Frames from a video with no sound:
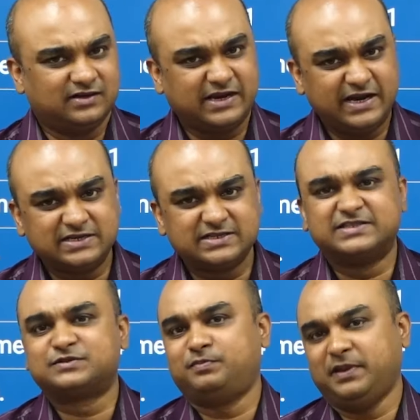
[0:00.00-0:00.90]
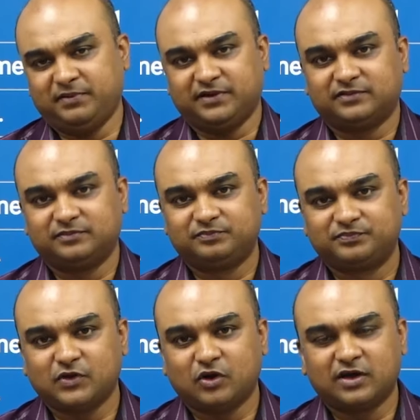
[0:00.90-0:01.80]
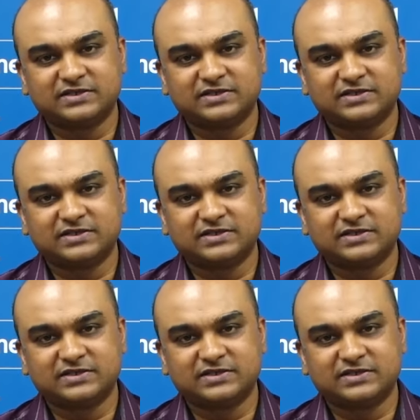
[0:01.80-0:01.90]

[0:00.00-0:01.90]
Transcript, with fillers: rate this paper on